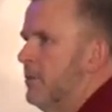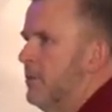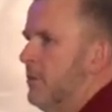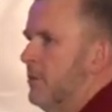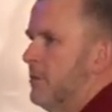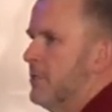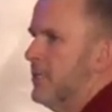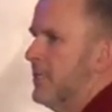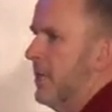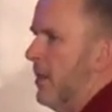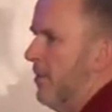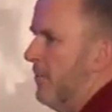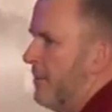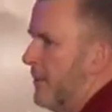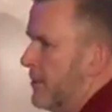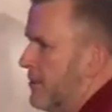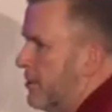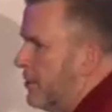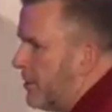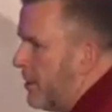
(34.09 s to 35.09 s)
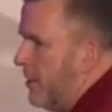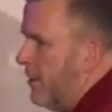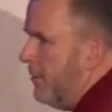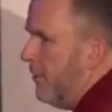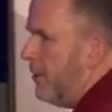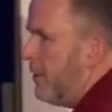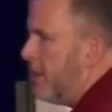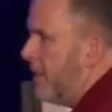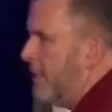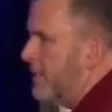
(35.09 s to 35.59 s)
yourself because you're going to know
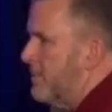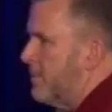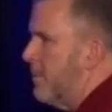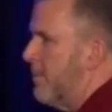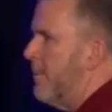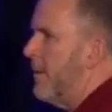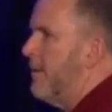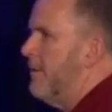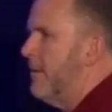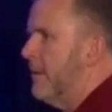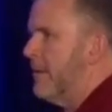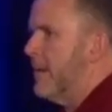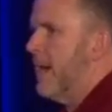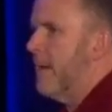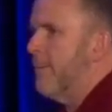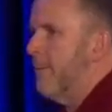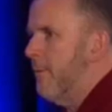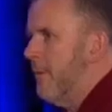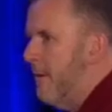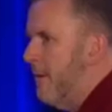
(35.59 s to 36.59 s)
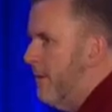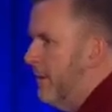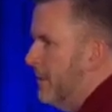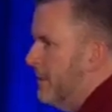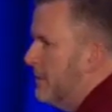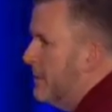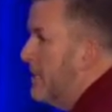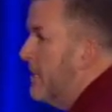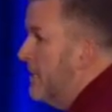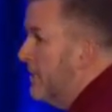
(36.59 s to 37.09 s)
your customer better than the copywriter is.